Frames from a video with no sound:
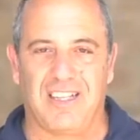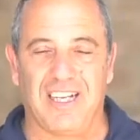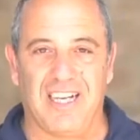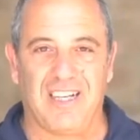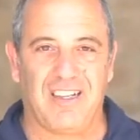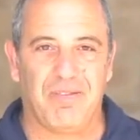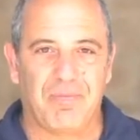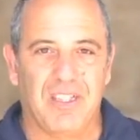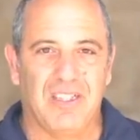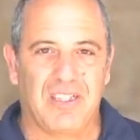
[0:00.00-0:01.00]
Tanakh.
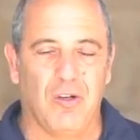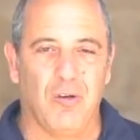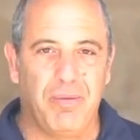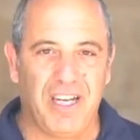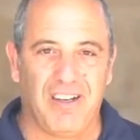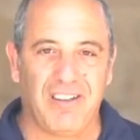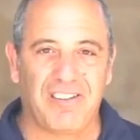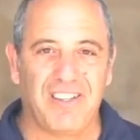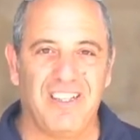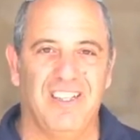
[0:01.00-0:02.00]
So be
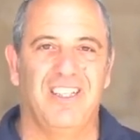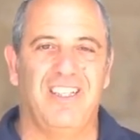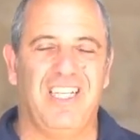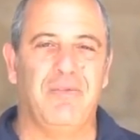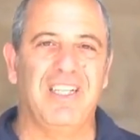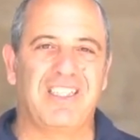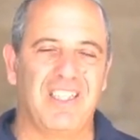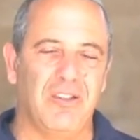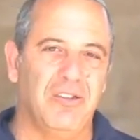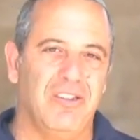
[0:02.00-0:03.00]
healthy, and we'll
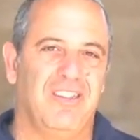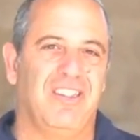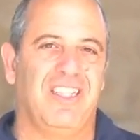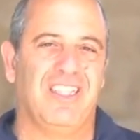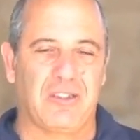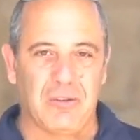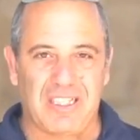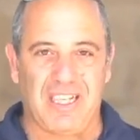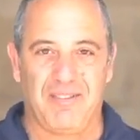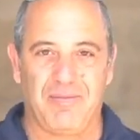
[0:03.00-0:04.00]
see you in
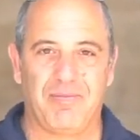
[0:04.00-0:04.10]
Susya.